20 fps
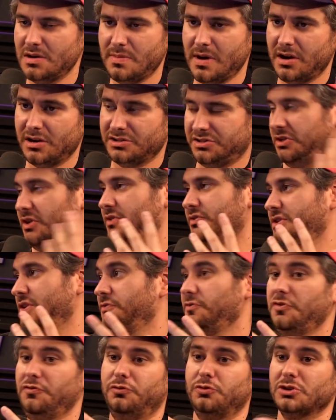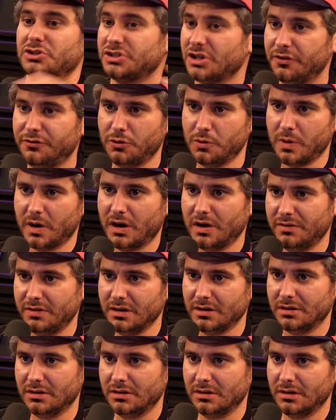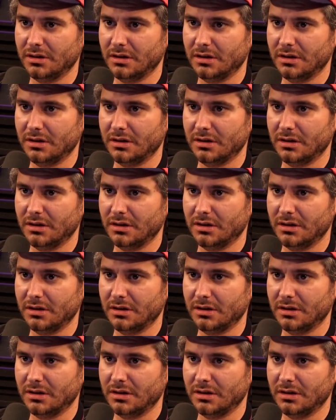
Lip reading: about ourselves, even if we're self-aware of it?